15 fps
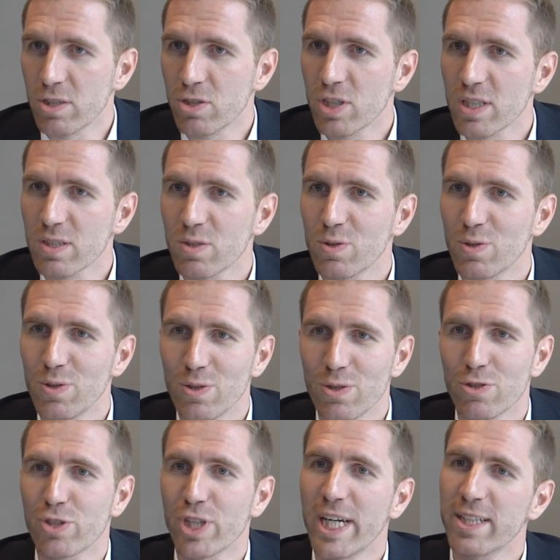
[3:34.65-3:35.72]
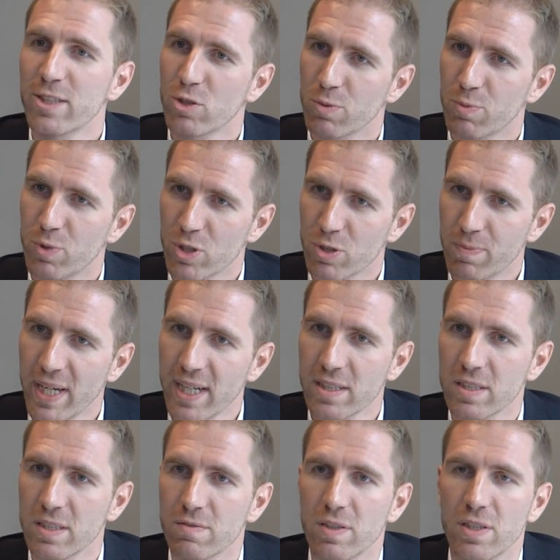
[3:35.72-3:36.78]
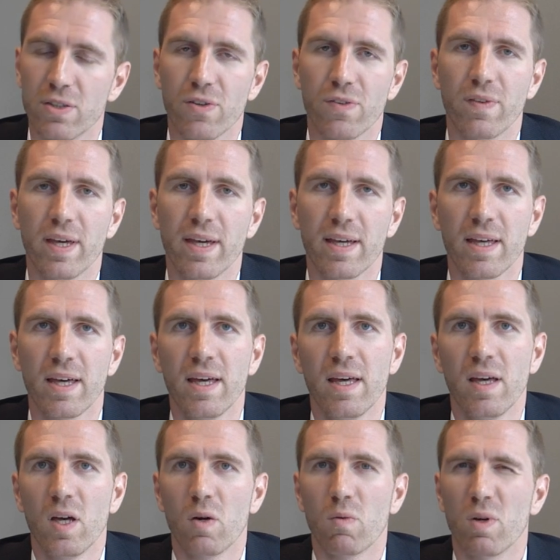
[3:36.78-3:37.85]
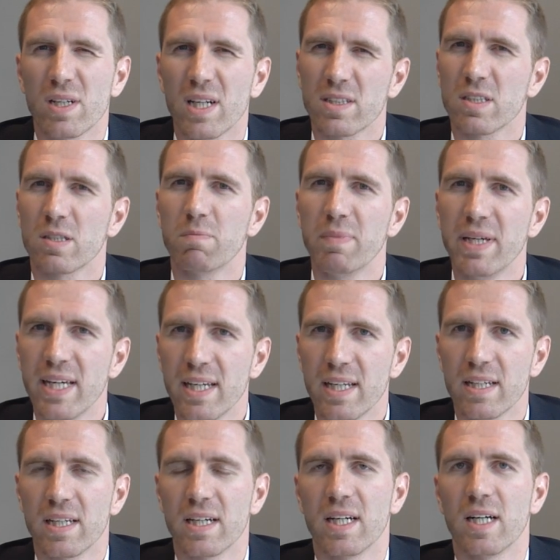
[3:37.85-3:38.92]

It's just to change your perspective and to think, what does it mean